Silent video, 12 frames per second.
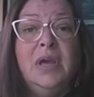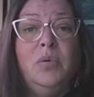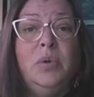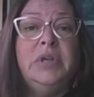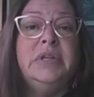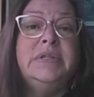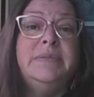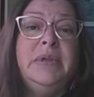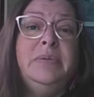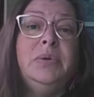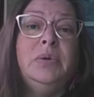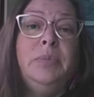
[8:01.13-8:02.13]
whereas
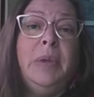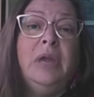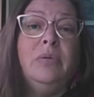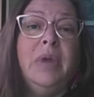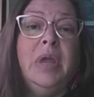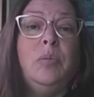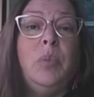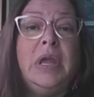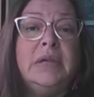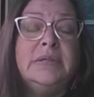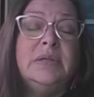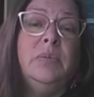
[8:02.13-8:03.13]
people who pay rent
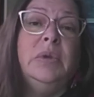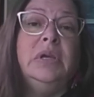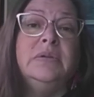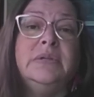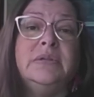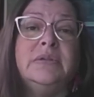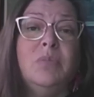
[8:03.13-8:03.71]
pay someone else's